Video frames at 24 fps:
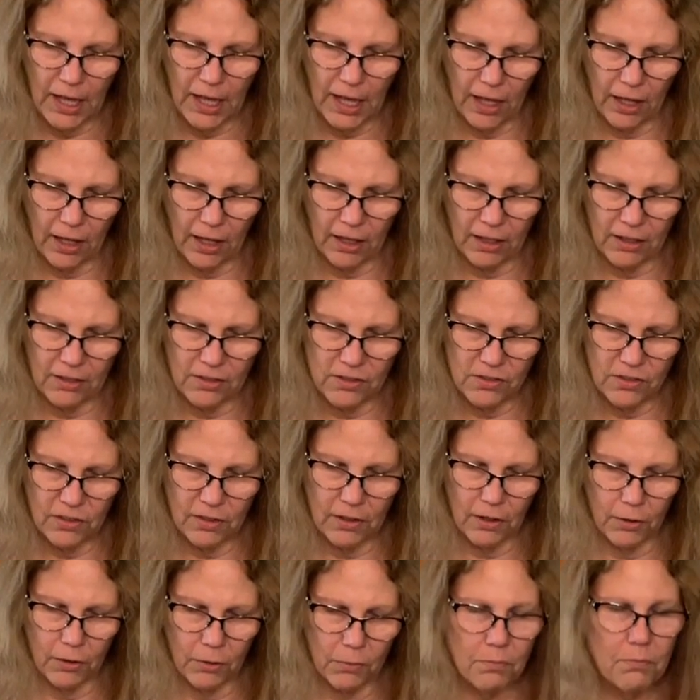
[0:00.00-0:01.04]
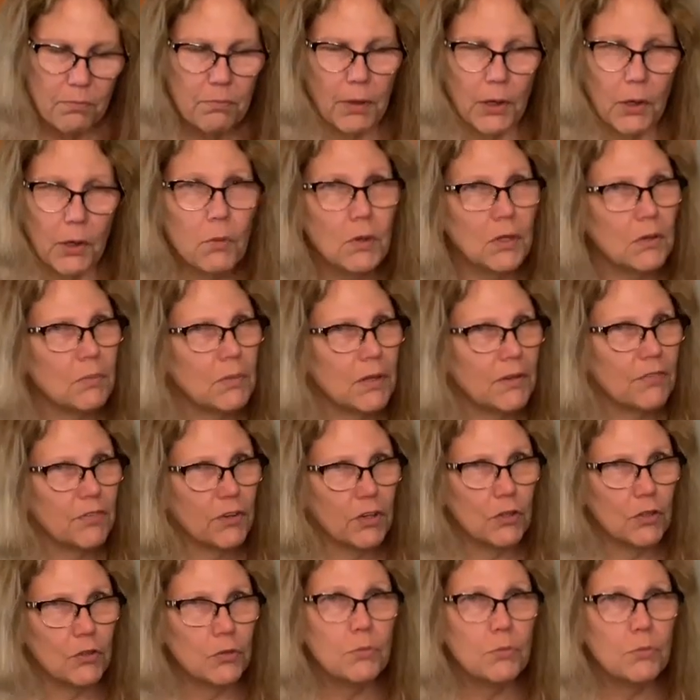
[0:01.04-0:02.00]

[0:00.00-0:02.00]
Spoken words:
And bear with me for